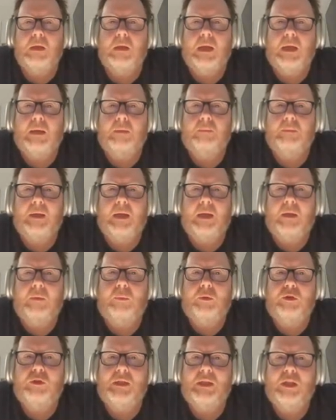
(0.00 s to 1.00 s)

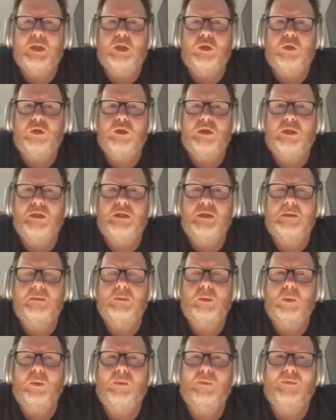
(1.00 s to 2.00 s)
And when you see the union
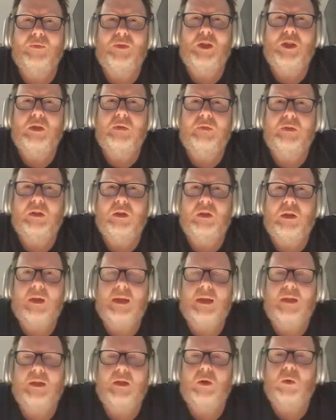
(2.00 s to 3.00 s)
symbol, think of it
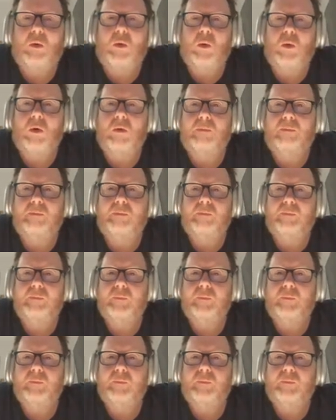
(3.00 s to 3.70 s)
like OR.